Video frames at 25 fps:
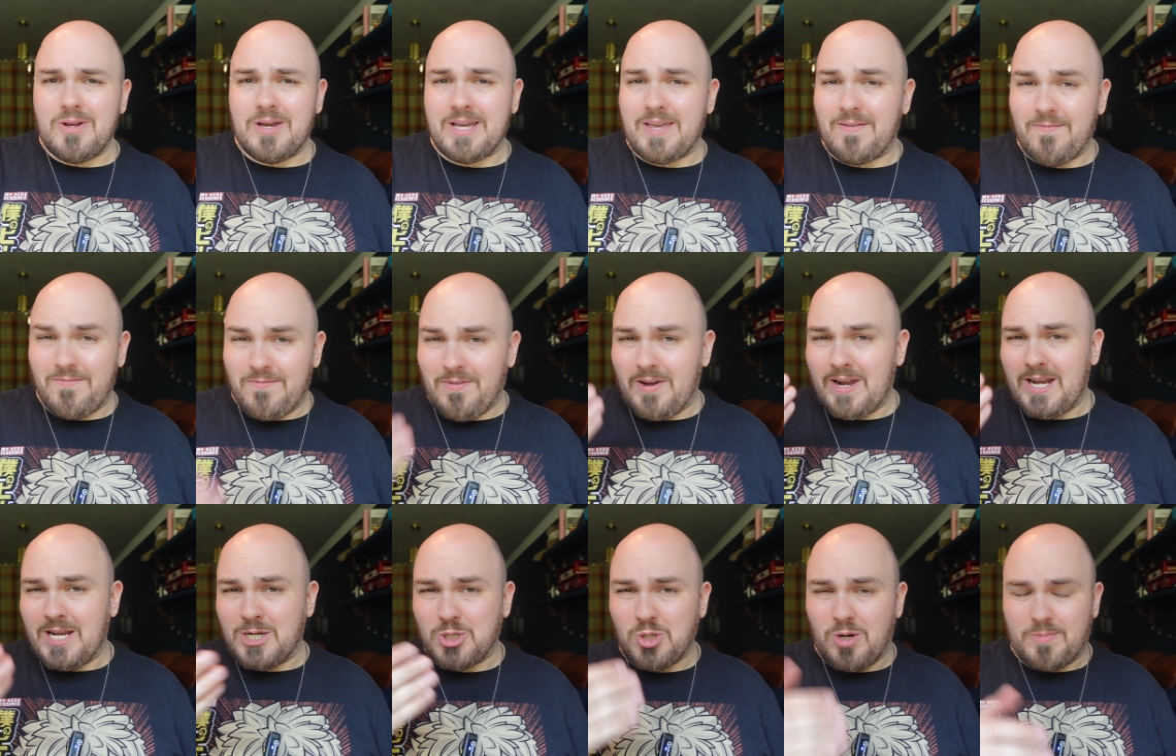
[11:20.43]
Like it
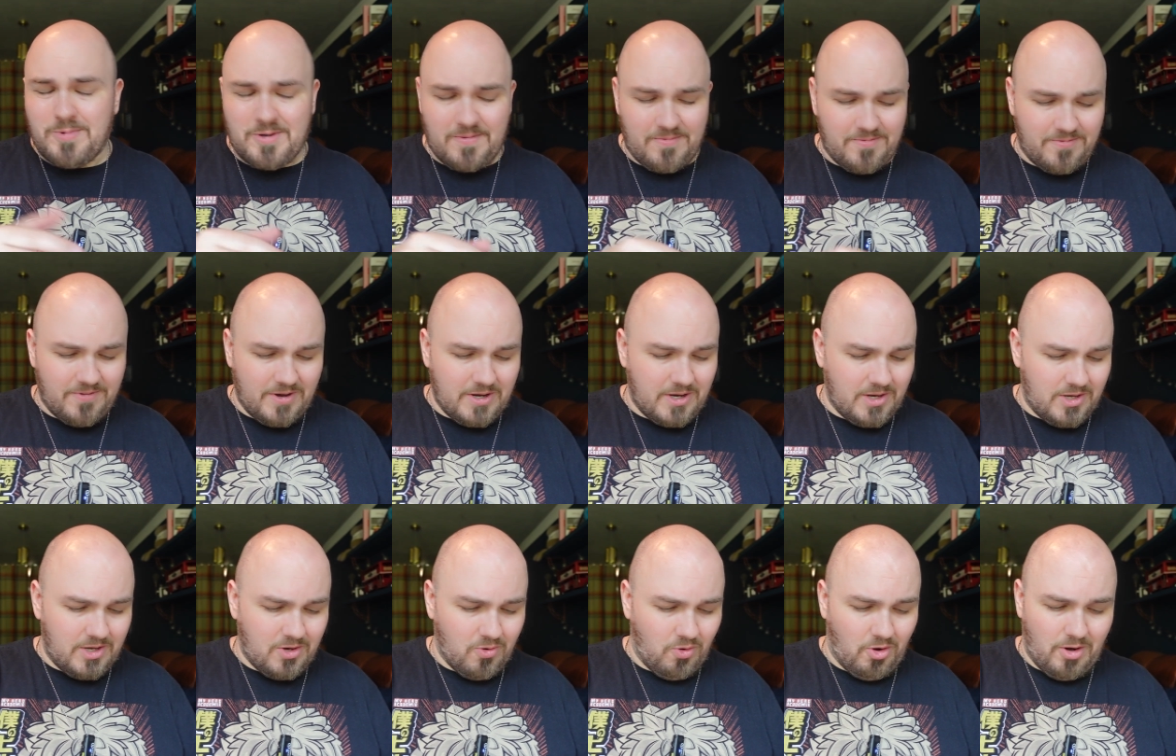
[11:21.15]
finally dropped on
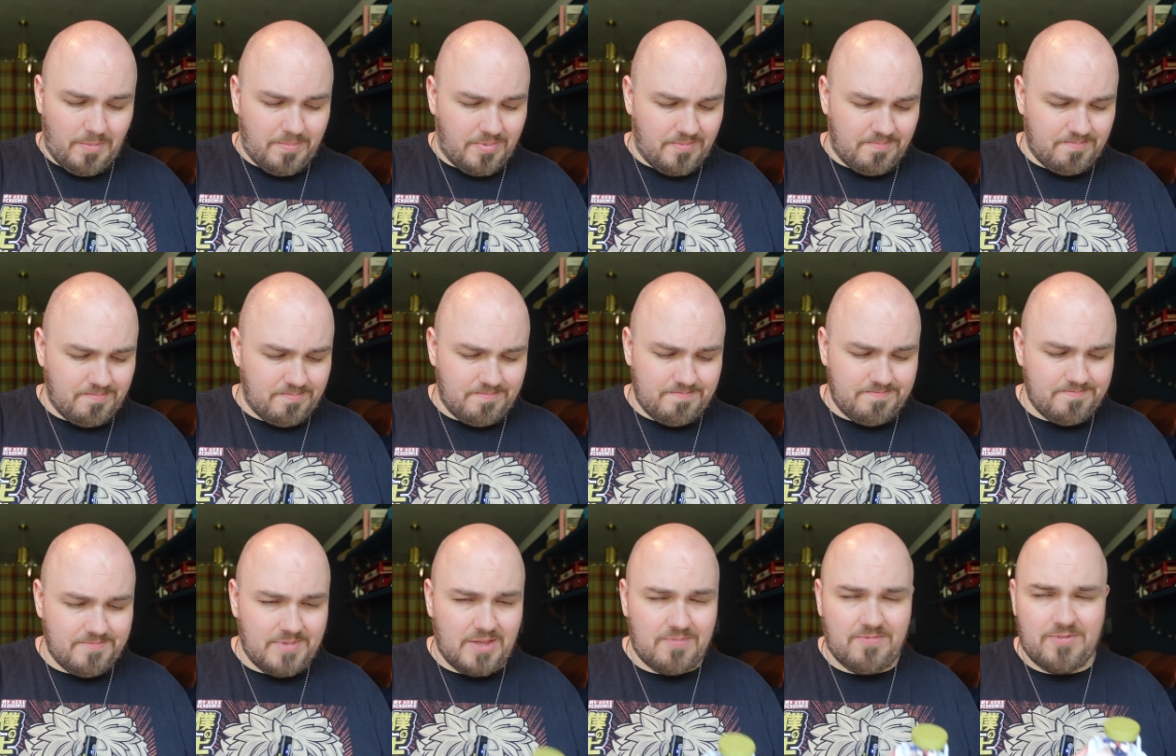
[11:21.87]
Funko Europe
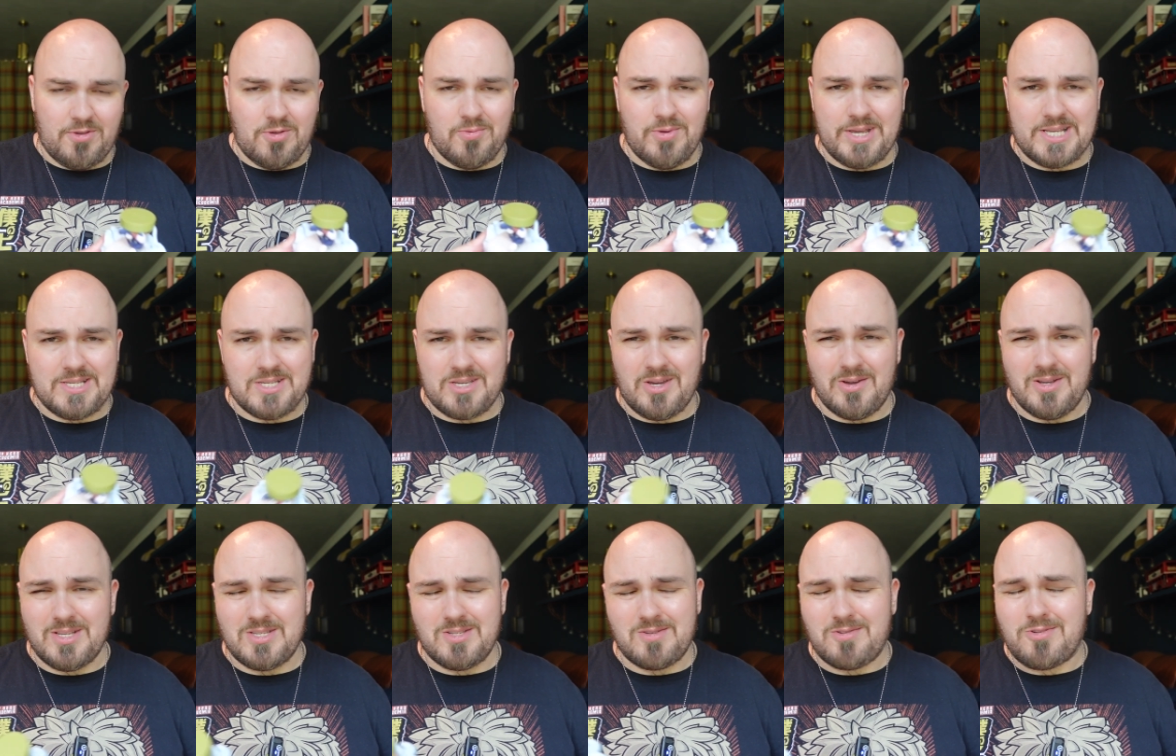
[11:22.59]
a few weeks
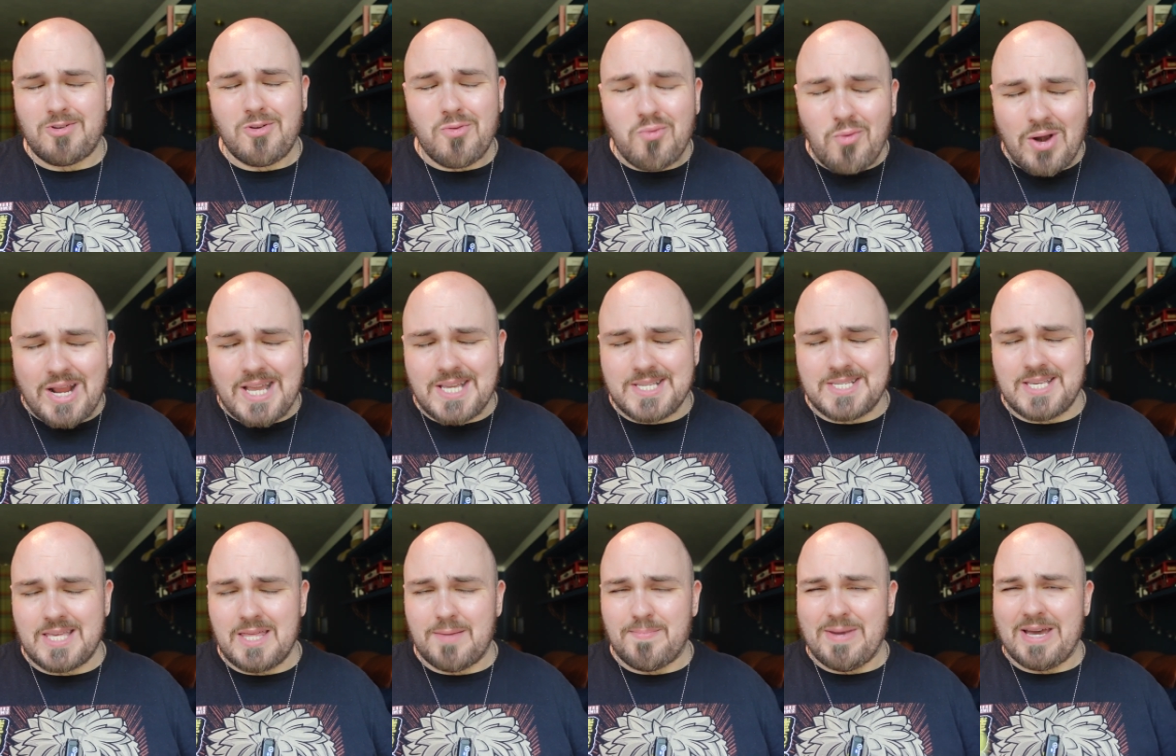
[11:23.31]
ago. It's
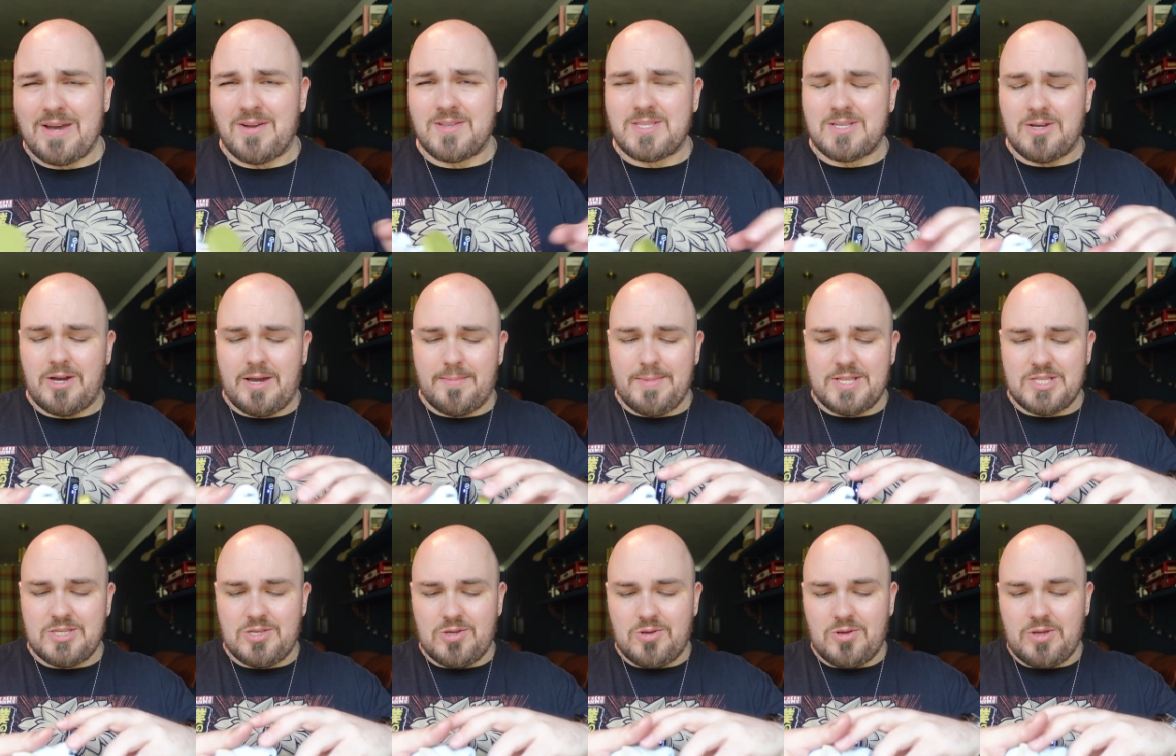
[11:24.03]
crazy the amount of time
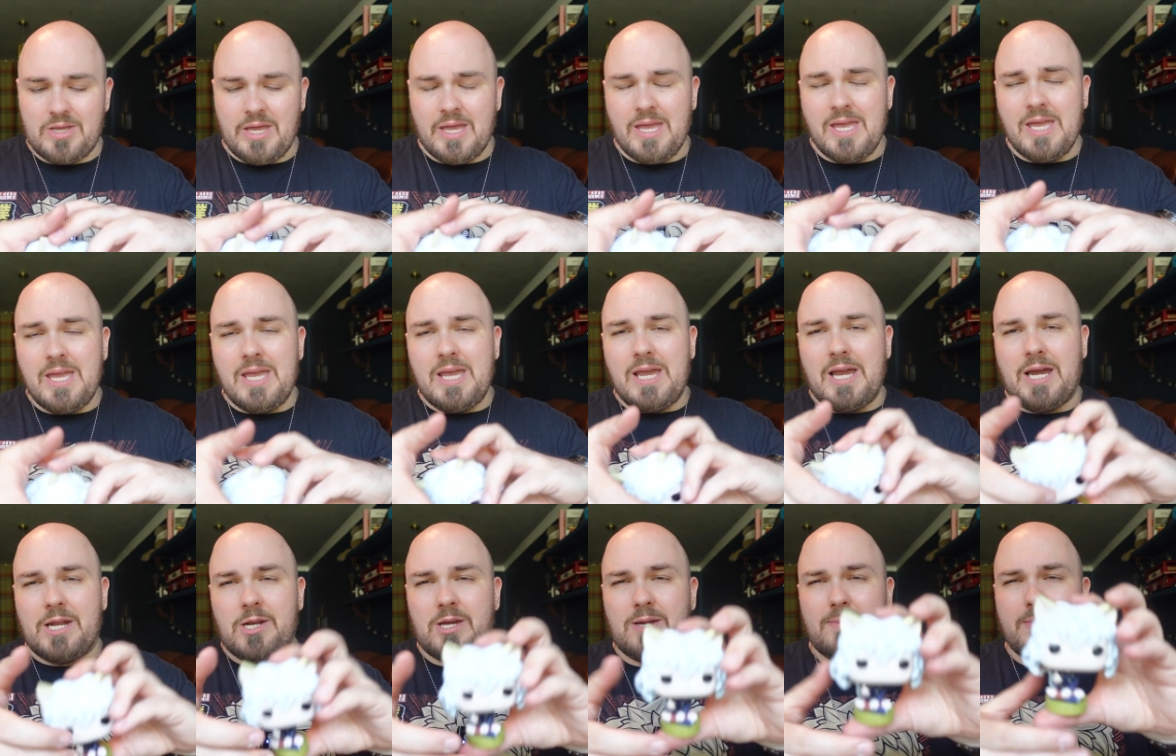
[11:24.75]
it took.
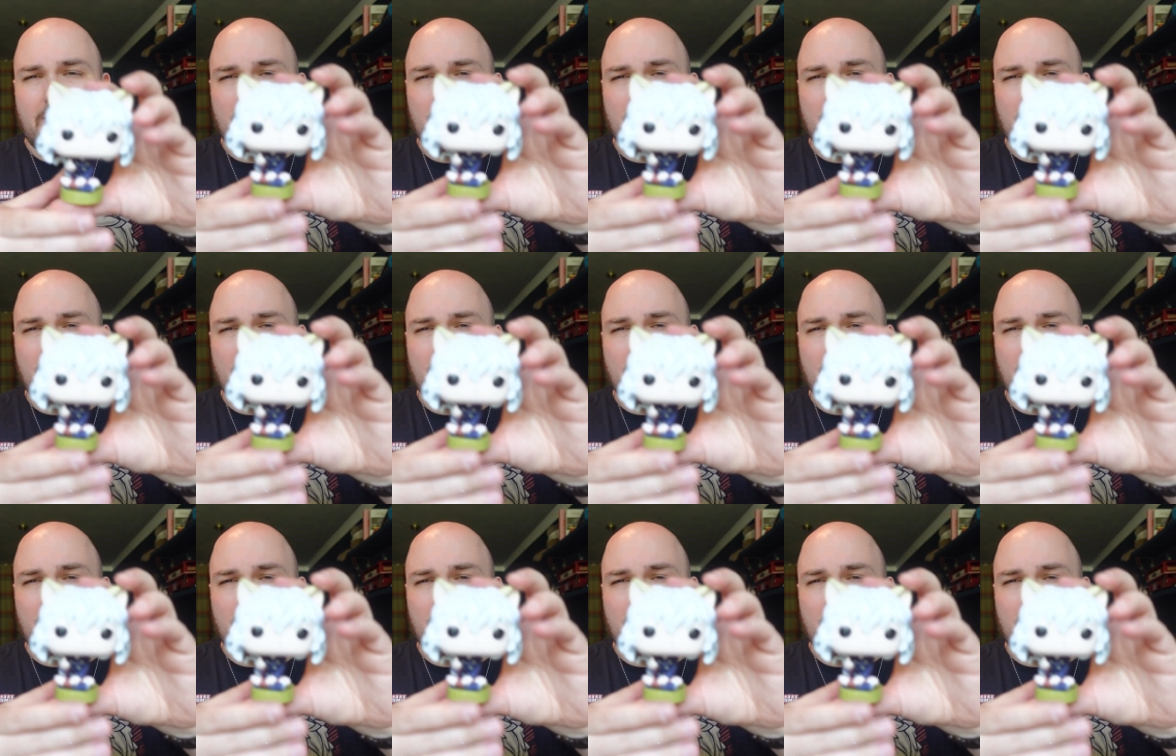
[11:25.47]
And I